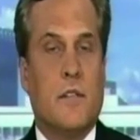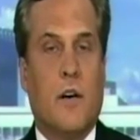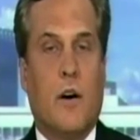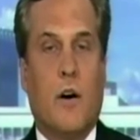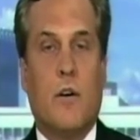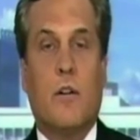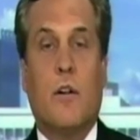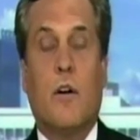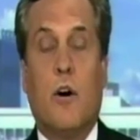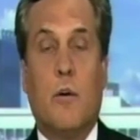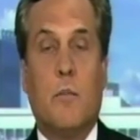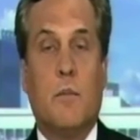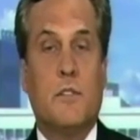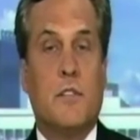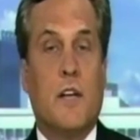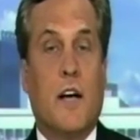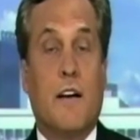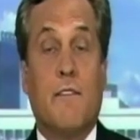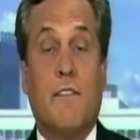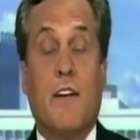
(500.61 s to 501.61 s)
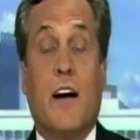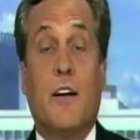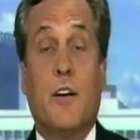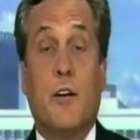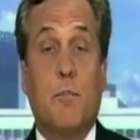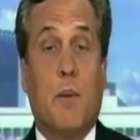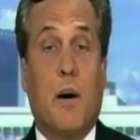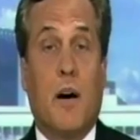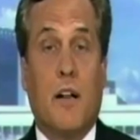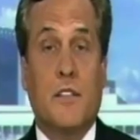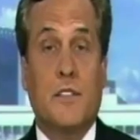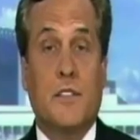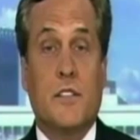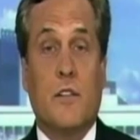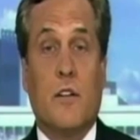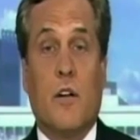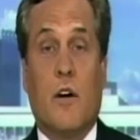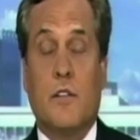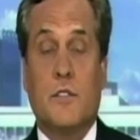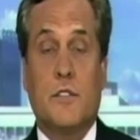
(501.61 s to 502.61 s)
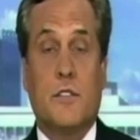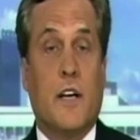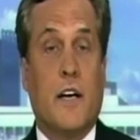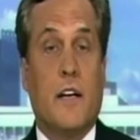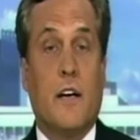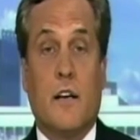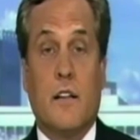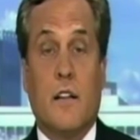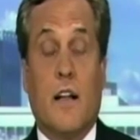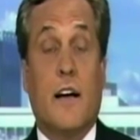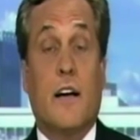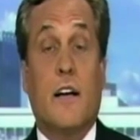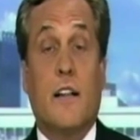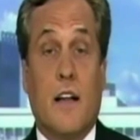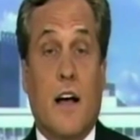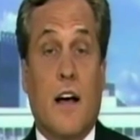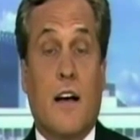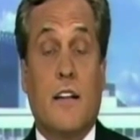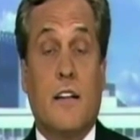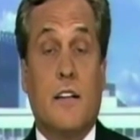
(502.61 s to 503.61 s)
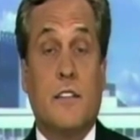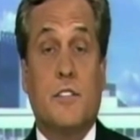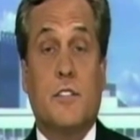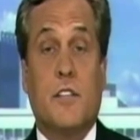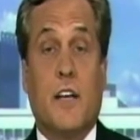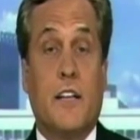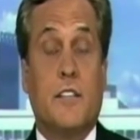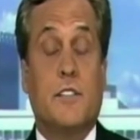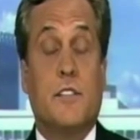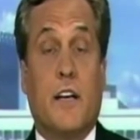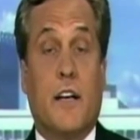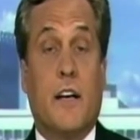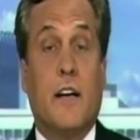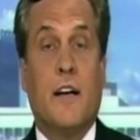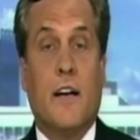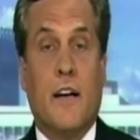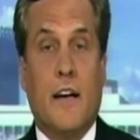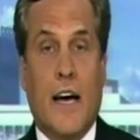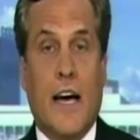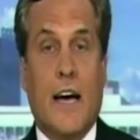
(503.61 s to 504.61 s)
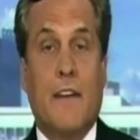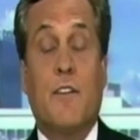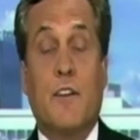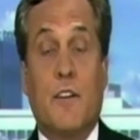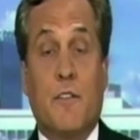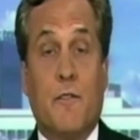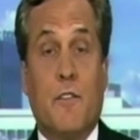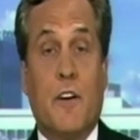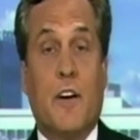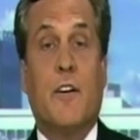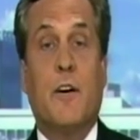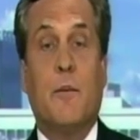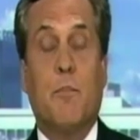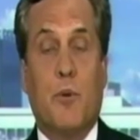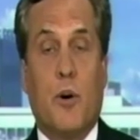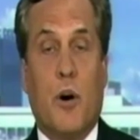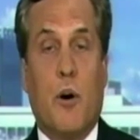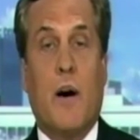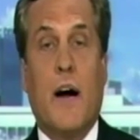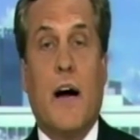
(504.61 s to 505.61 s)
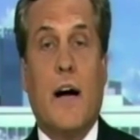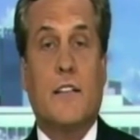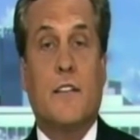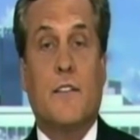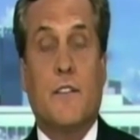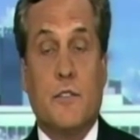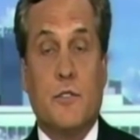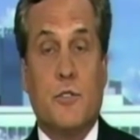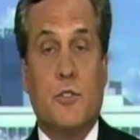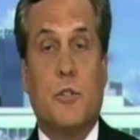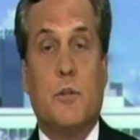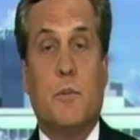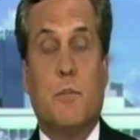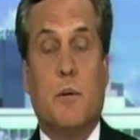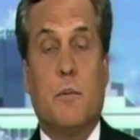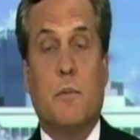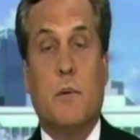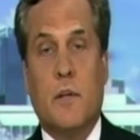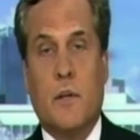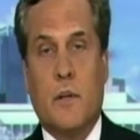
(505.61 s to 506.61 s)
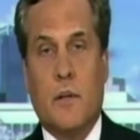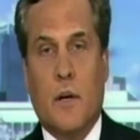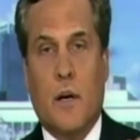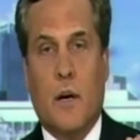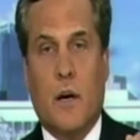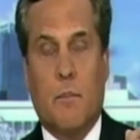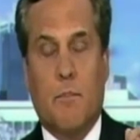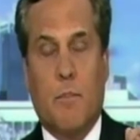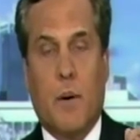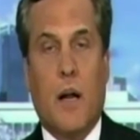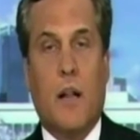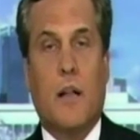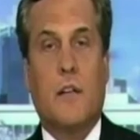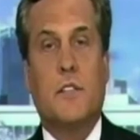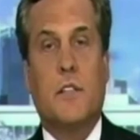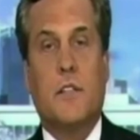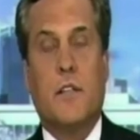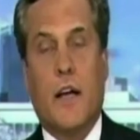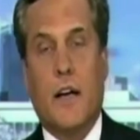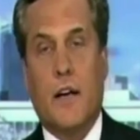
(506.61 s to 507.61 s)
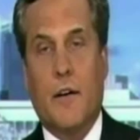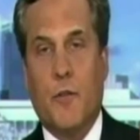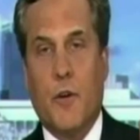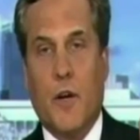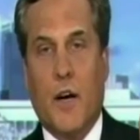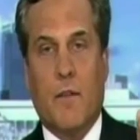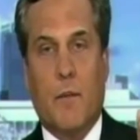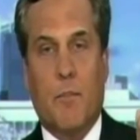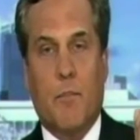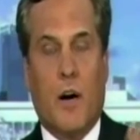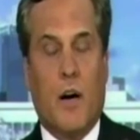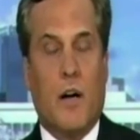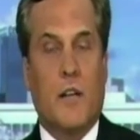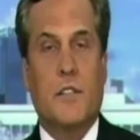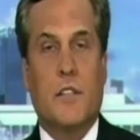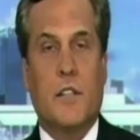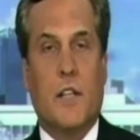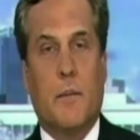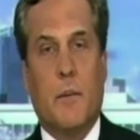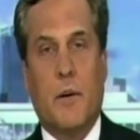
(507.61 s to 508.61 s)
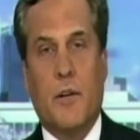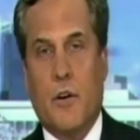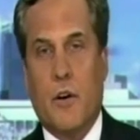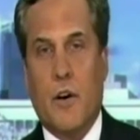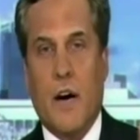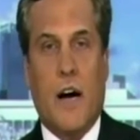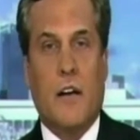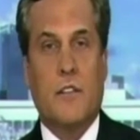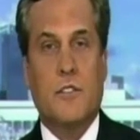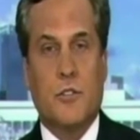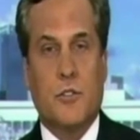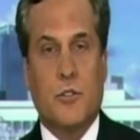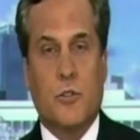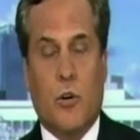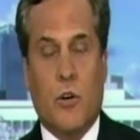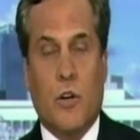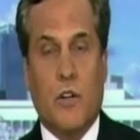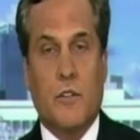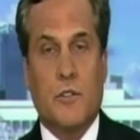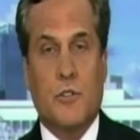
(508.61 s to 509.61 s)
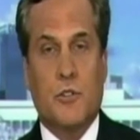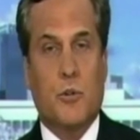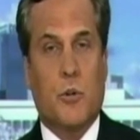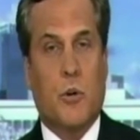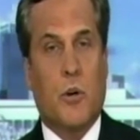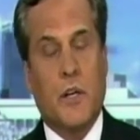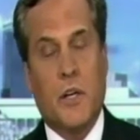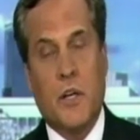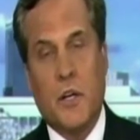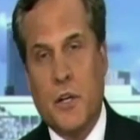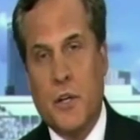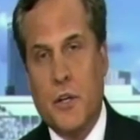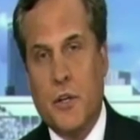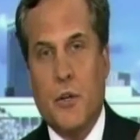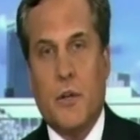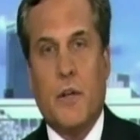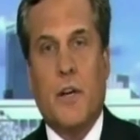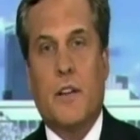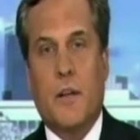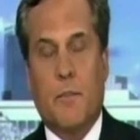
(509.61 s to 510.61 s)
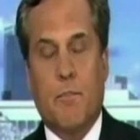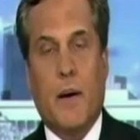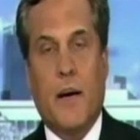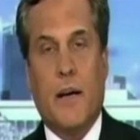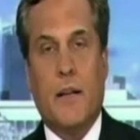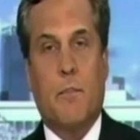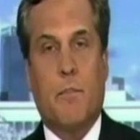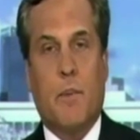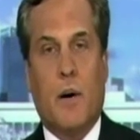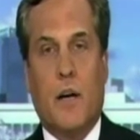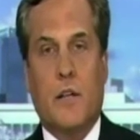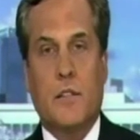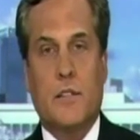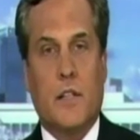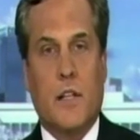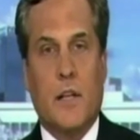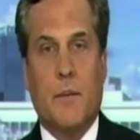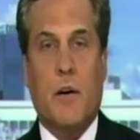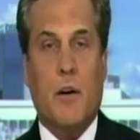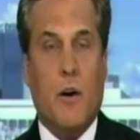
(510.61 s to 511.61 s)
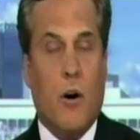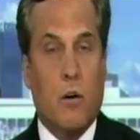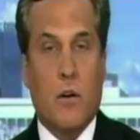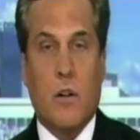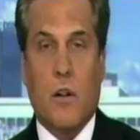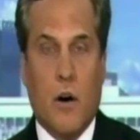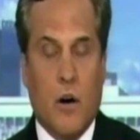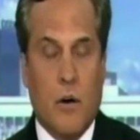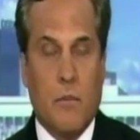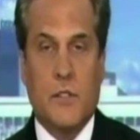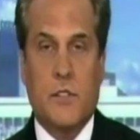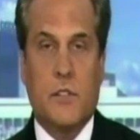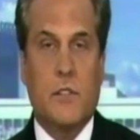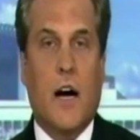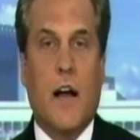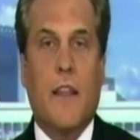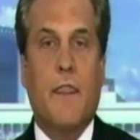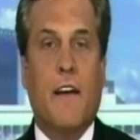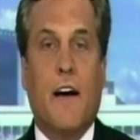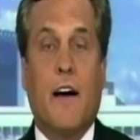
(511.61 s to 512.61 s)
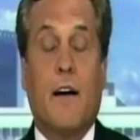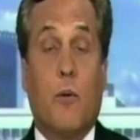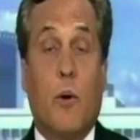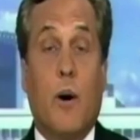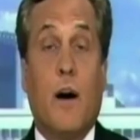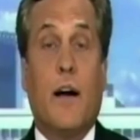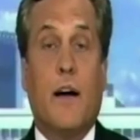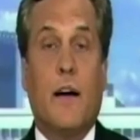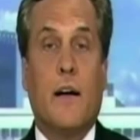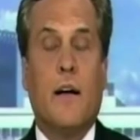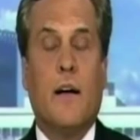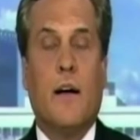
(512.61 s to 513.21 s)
Oklahoma is not a valued policy law state, unlike a lot of the states that have a very proactive consumer policy that if you have a policy limit and your house is totally destroyed, you get to pay the policy limit. Oklahoma is not that way.